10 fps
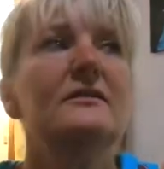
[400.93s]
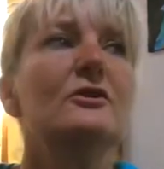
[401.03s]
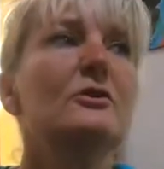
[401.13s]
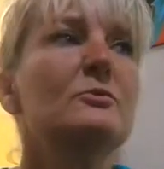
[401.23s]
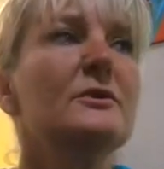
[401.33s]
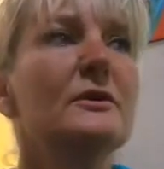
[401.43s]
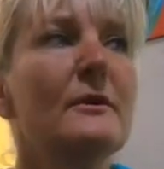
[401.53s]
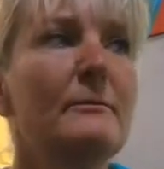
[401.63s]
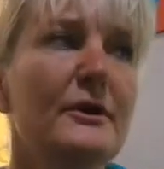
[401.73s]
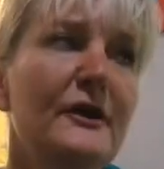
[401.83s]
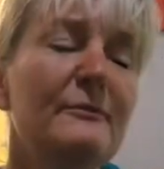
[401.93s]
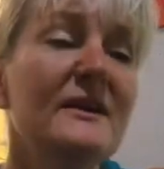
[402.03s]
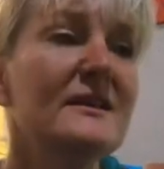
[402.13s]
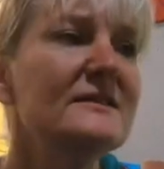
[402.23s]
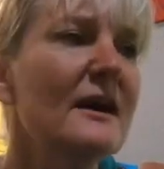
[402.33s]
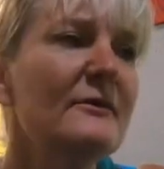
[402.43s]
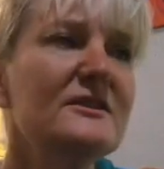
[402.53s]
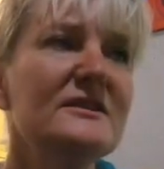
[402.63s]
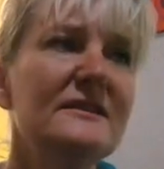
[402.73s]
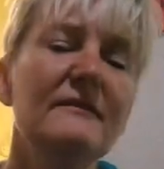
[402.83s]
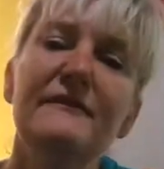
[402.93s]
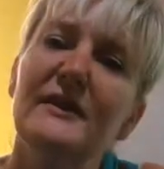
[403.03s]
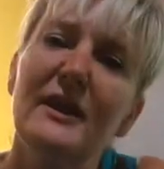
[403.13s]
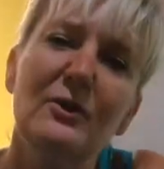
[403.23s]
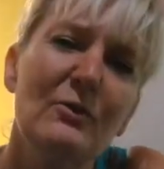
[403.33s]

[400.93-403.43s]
to Goodwill of books because I just didn't feel like